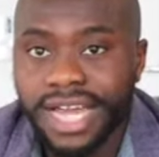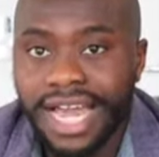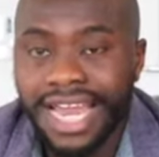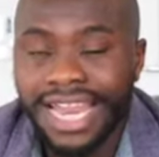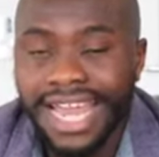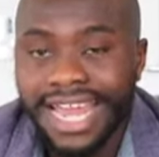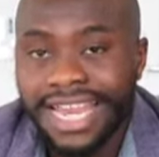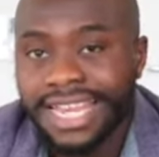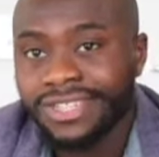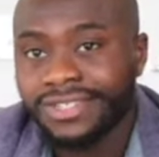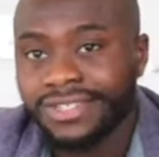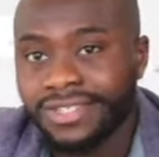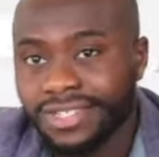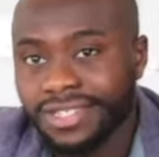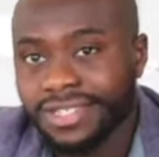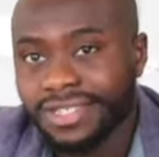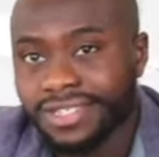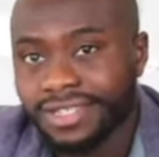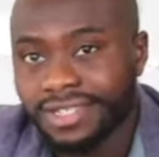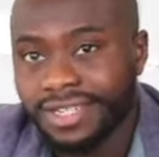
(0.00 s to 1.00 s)
and energy.
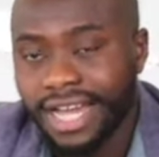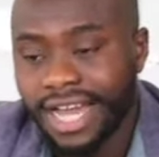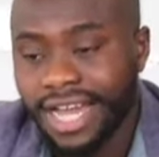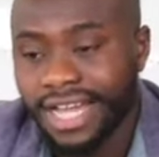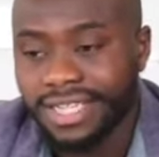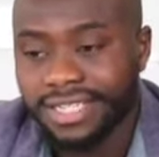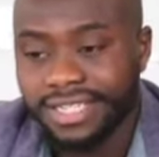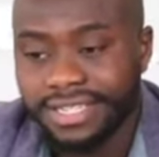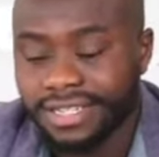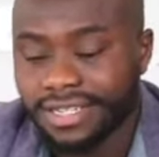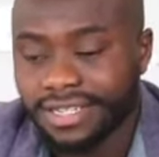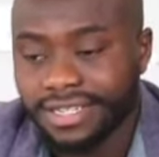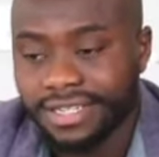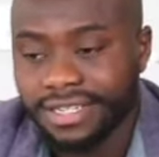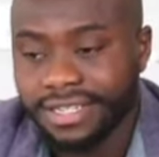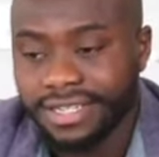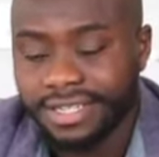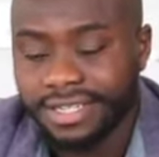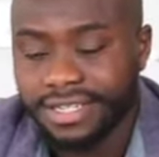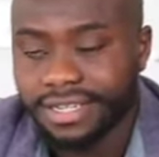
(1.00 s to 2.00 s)
And
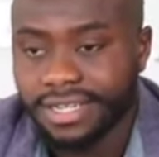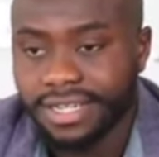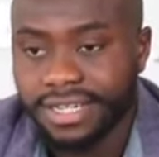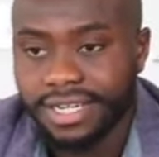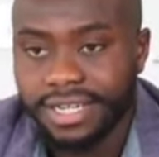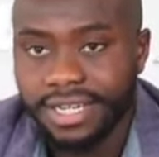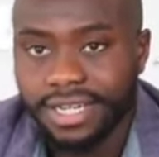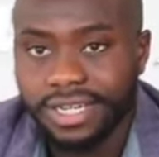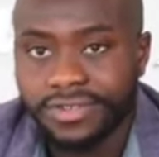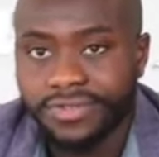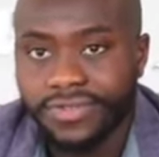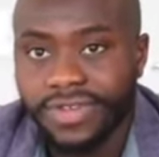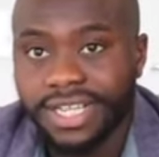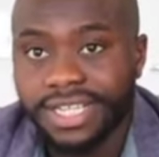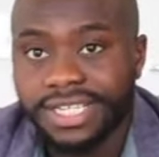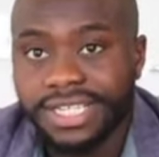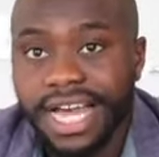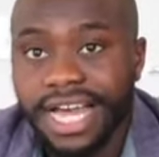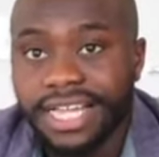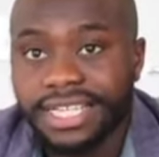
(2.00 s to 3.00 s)
it's really
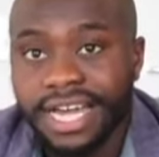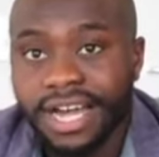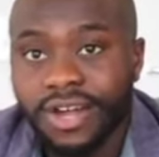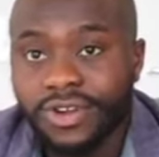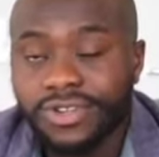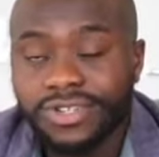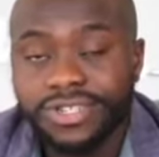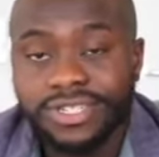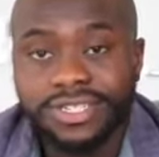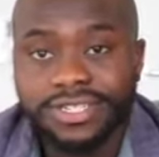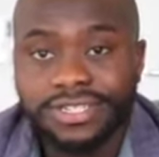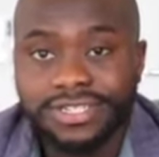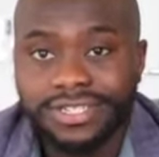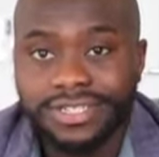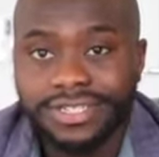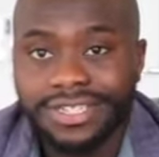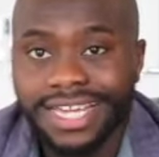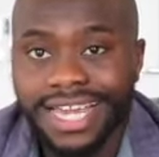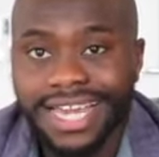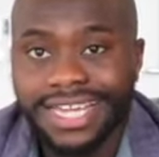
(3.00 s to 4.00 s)
sad that I couldn't
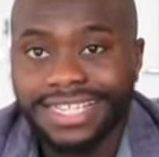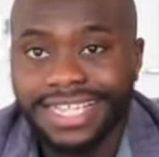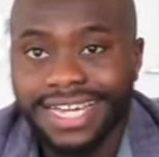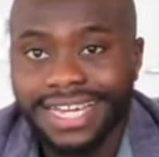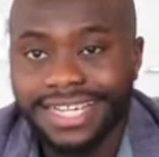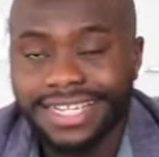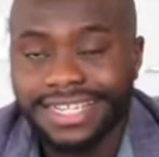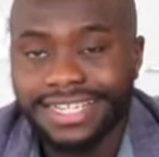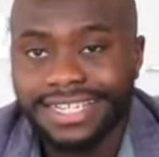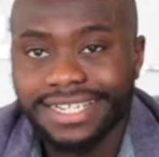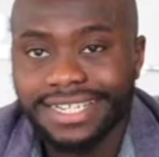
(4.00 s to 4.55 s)
get that.